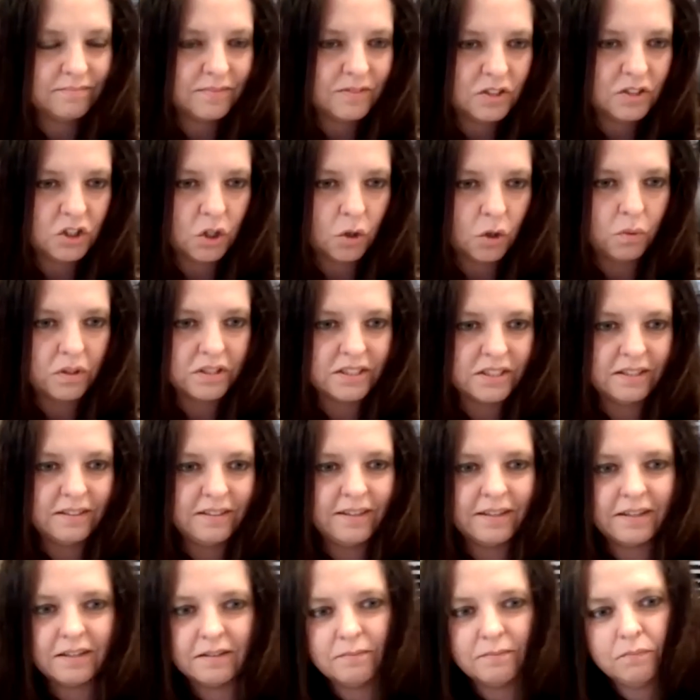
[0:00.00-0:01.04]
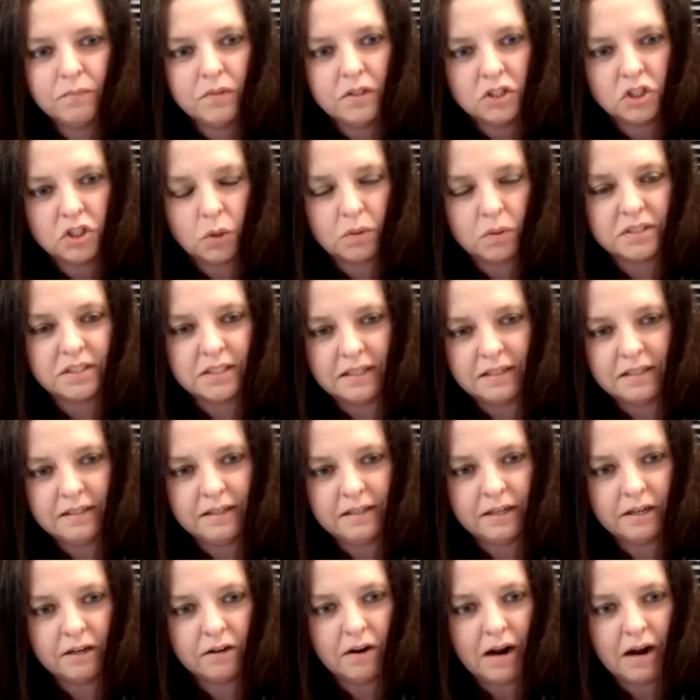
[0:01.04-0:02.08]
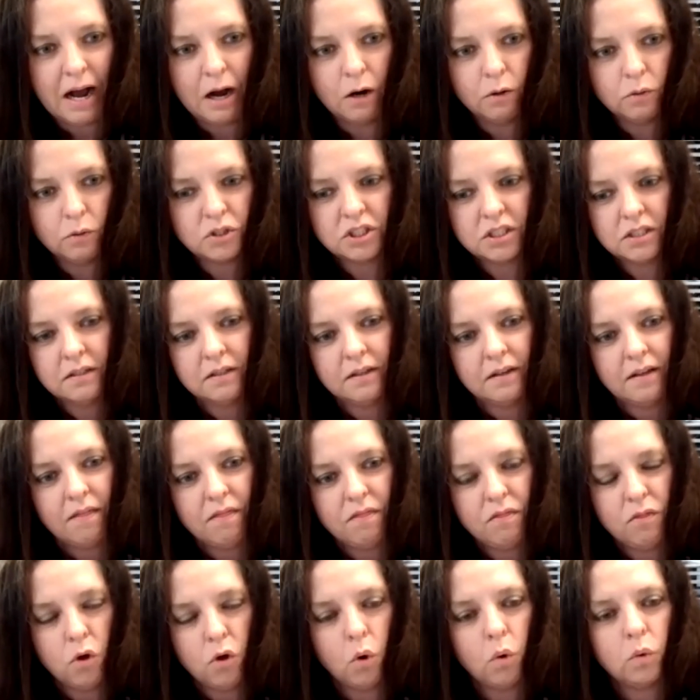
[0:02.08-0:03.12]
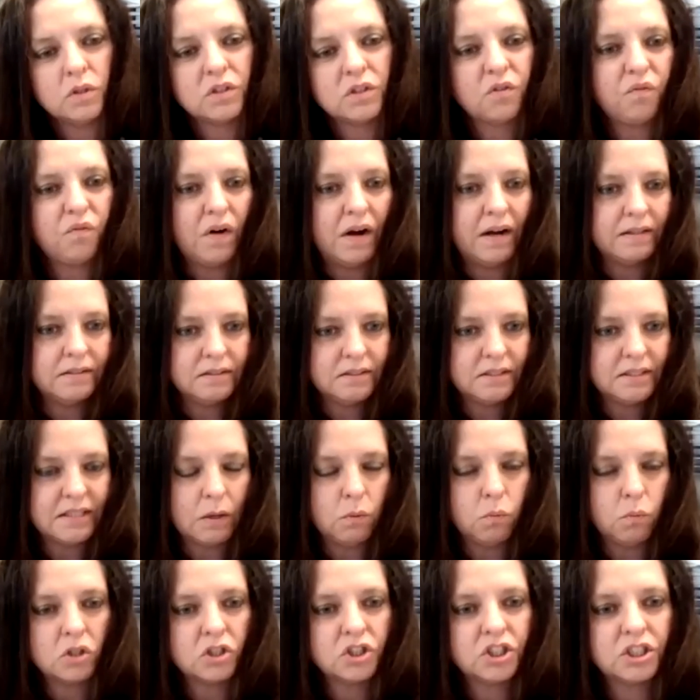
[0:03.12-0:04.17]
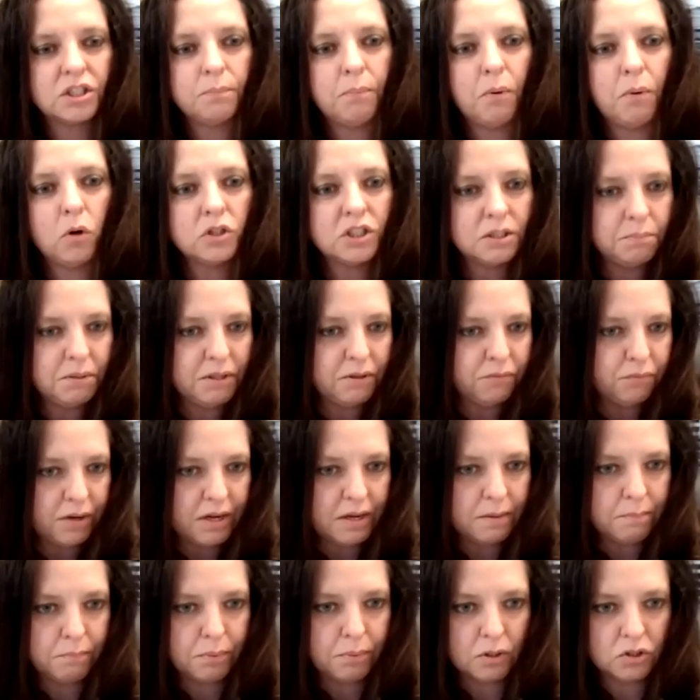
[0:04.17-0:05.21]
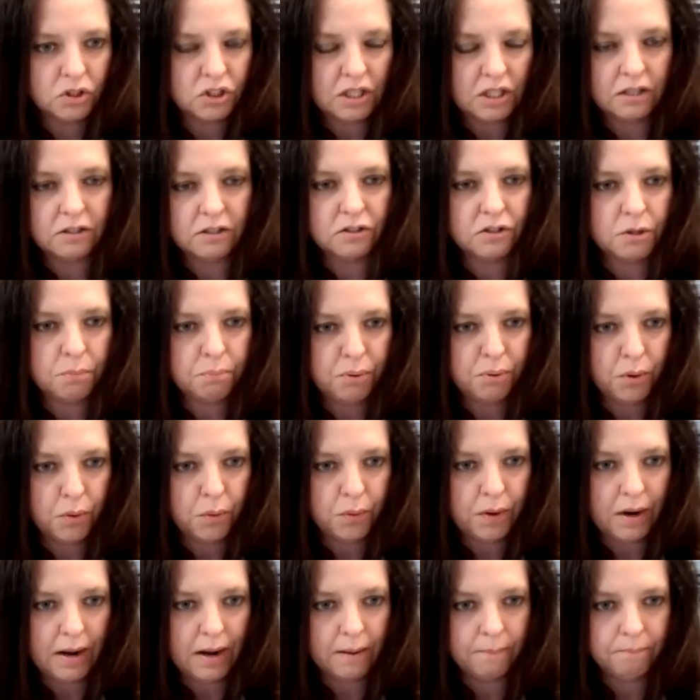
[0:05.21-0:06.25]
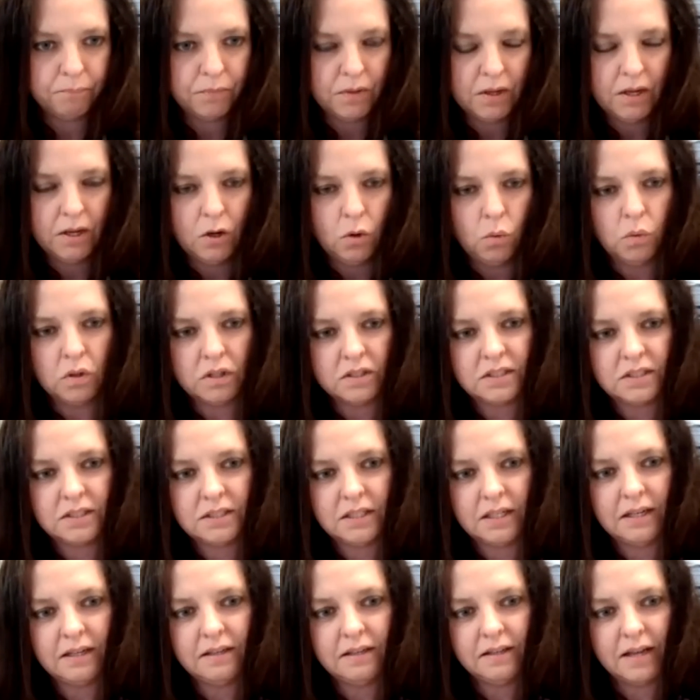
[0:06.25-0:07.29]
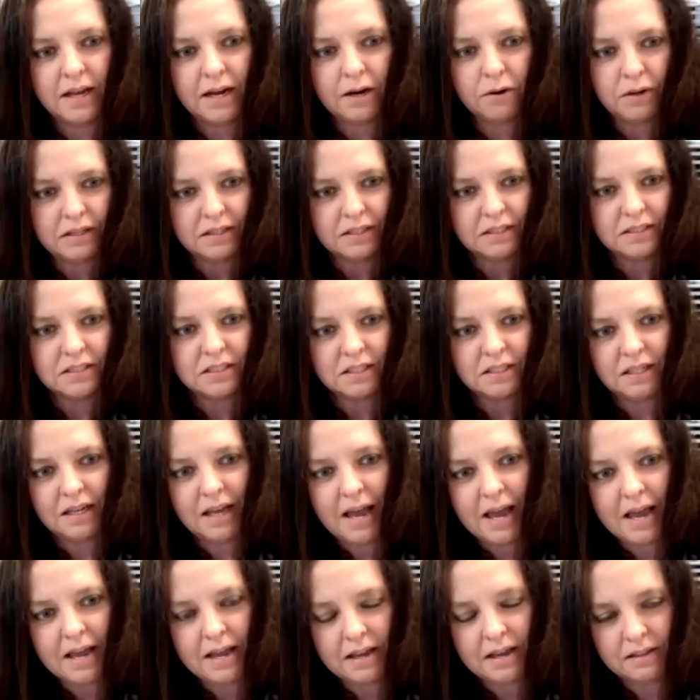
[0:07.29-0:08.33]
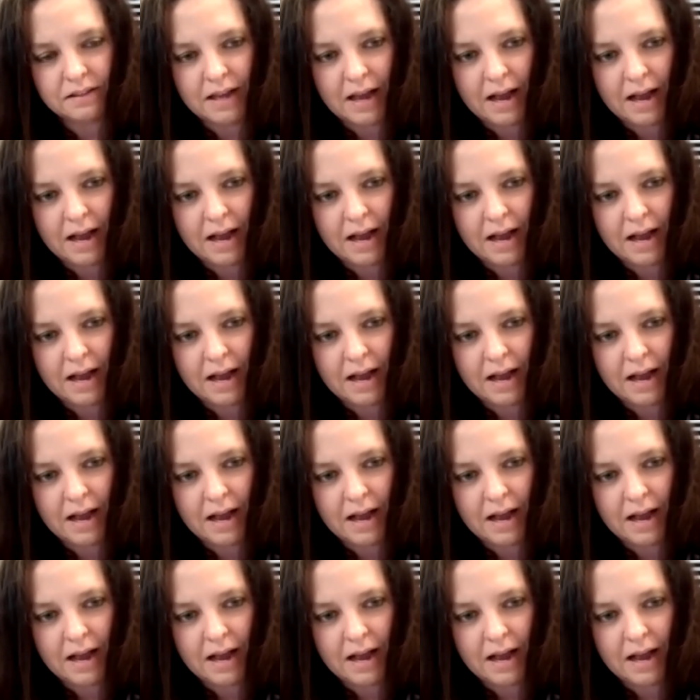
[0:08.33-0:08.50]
so we're sitting here. So we're sitting here out those funds that were supposed to be reimbursed under the program. We're sitting there in the delay in the